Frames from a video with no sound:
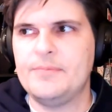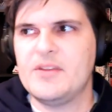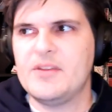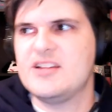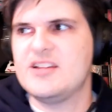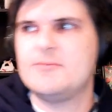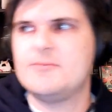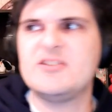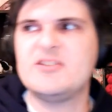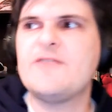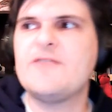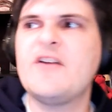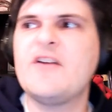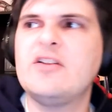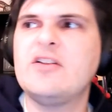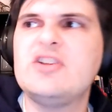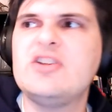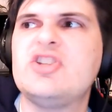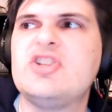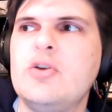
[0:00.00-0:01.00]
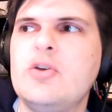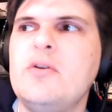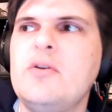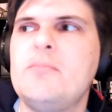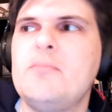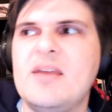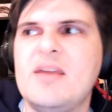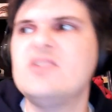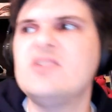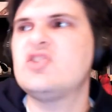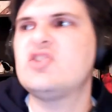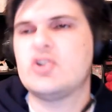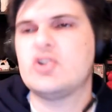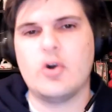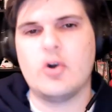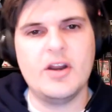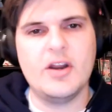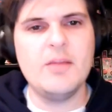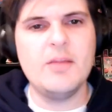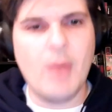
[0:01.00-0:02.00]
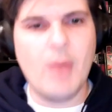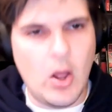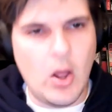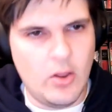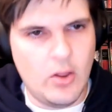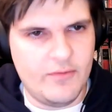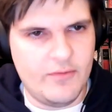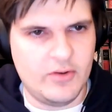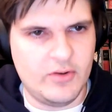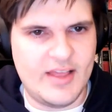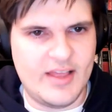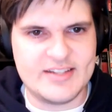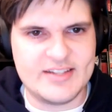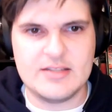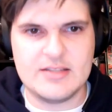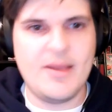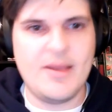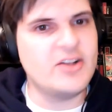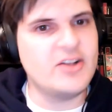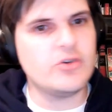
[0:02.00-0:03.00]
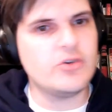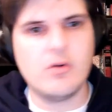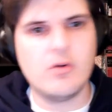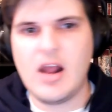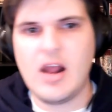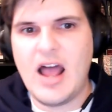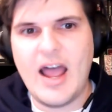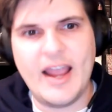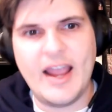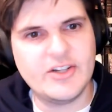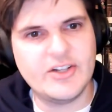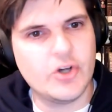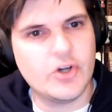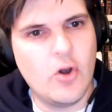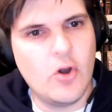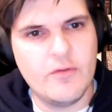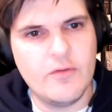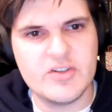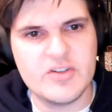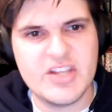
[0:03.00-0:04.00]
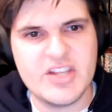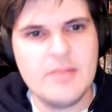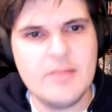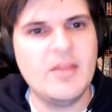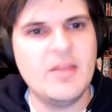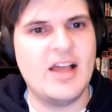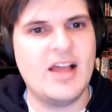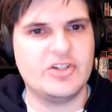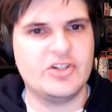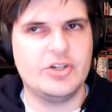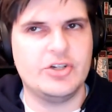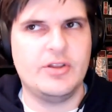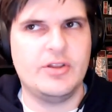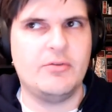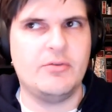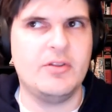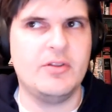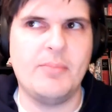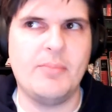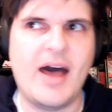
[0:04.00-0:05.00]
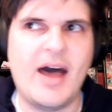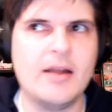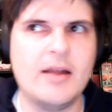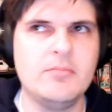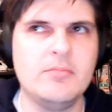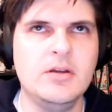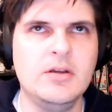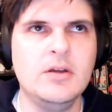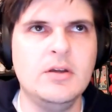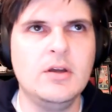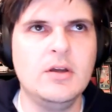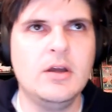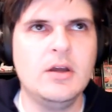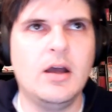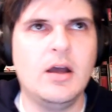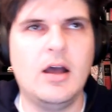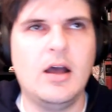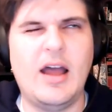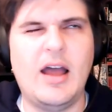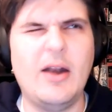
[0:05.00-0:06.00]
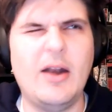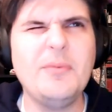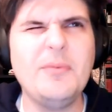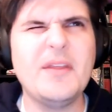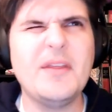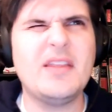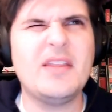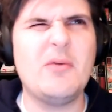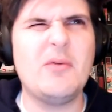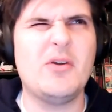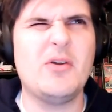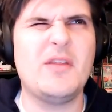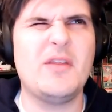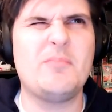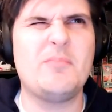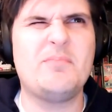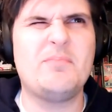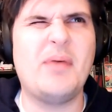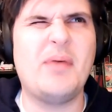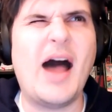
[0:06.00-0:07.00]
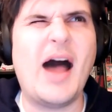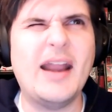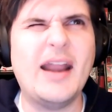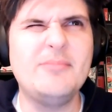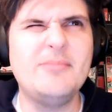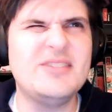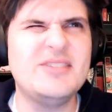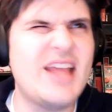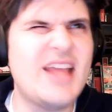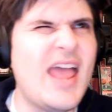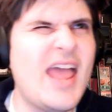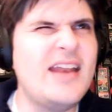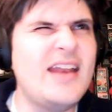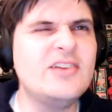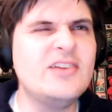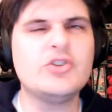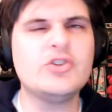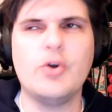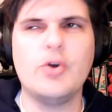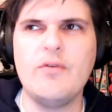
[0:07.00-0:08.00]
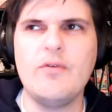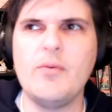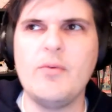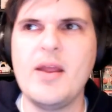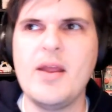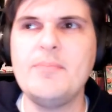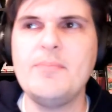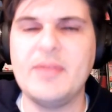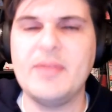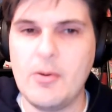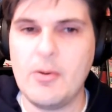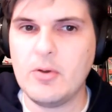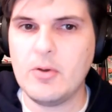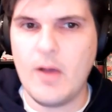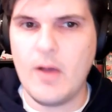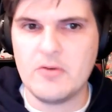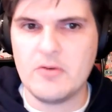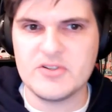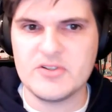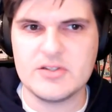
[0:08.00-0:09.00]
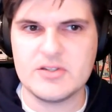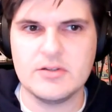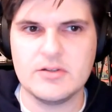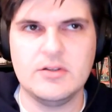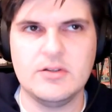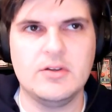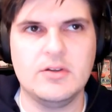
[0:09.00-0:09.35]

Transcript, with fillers: Specifically, too, it means turning the ball over less. The Magic were a high turnover team last year. They were in the bottom. I don't think they were in the bottom 10 in turnover rate, but they were close.